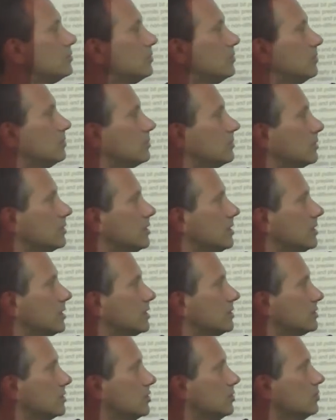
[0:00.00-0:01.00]
to here
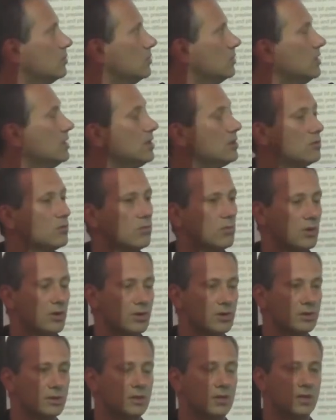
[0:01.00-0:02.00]
as a unique
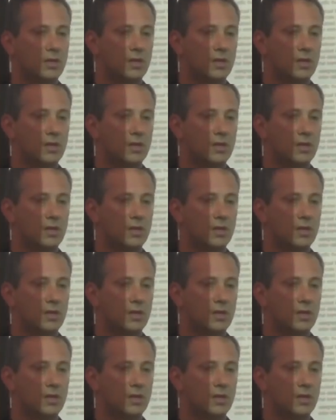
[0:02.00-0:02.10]
word